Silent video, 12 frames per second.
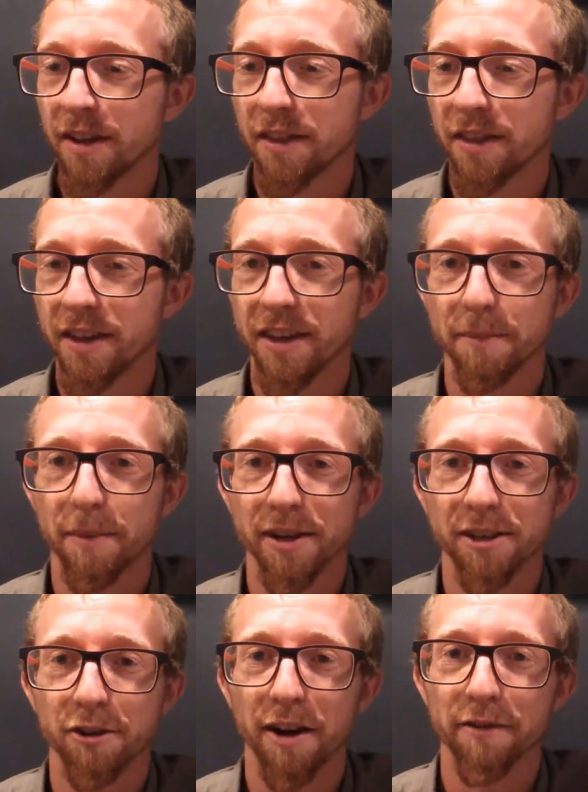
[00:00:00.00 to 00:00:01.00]
The
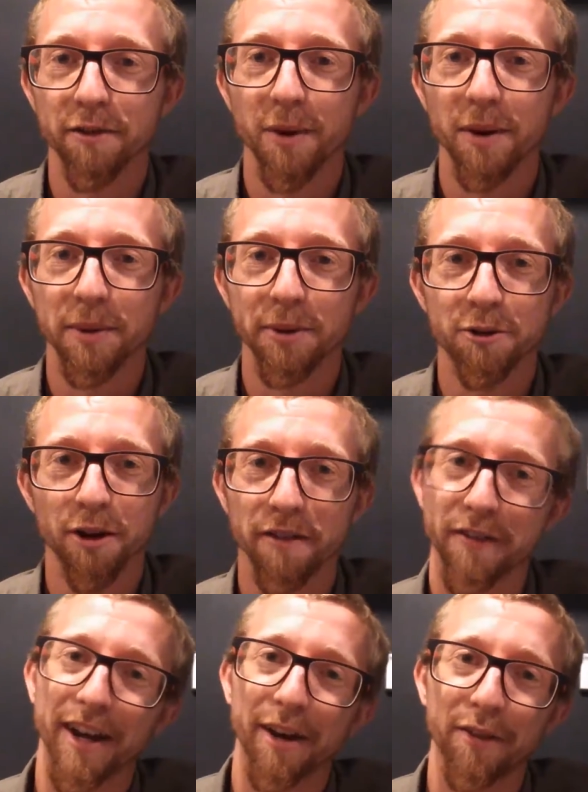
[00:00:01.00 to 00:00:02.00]
bus driver, when we were
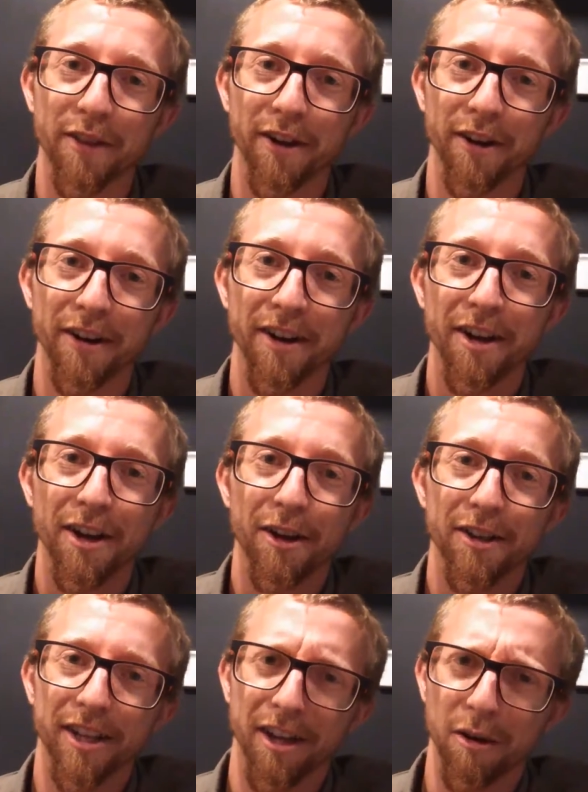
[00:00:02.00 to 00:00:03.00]
driving out there,
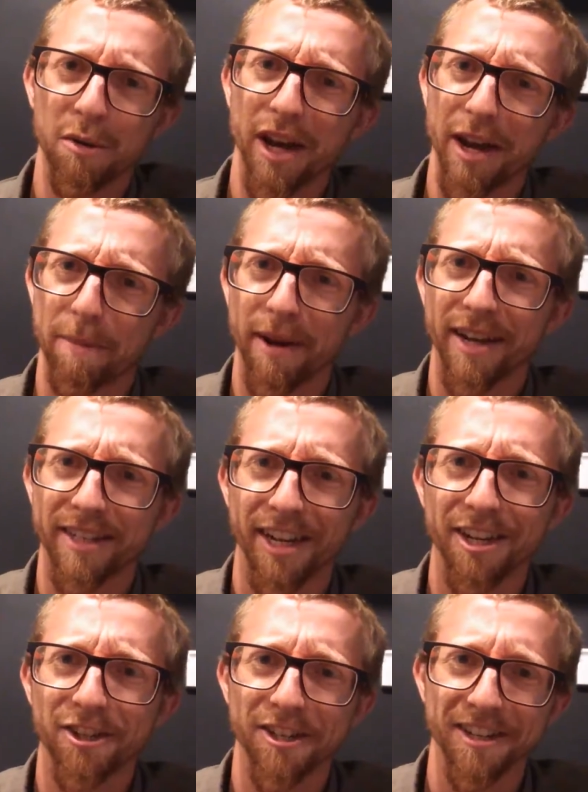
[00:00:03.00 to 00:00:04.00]
said, okay, pay
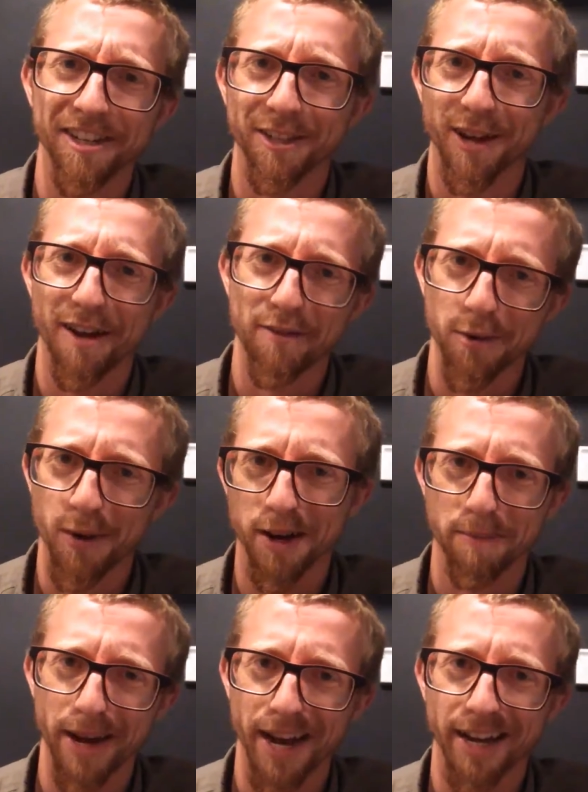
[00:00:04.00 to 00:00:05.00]
attention, because you have to
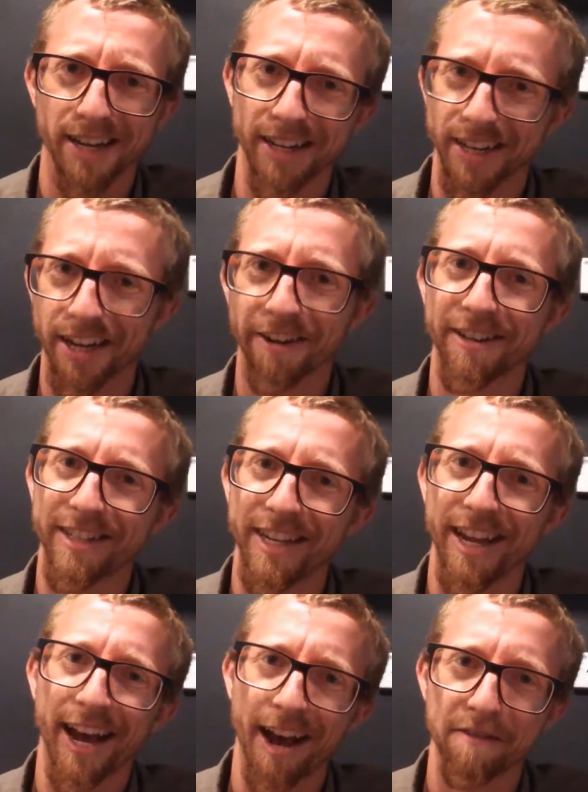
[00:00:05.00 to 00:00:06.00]
walk back, and I
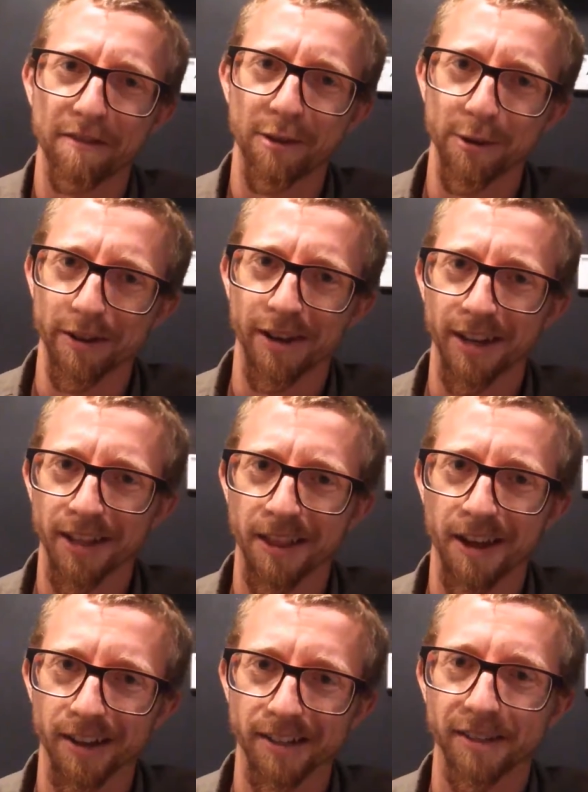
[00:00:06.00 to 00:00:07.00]
guarantee half of you are going to get
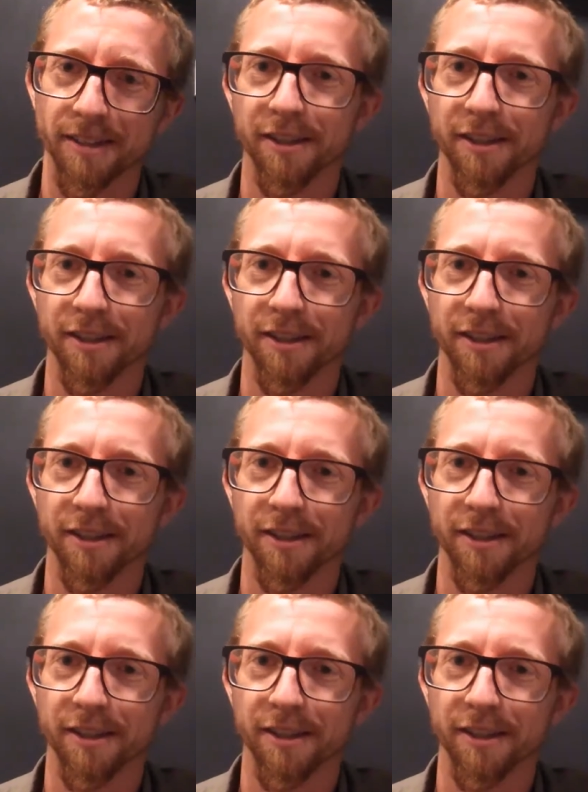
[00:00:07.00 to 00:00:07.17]
lost.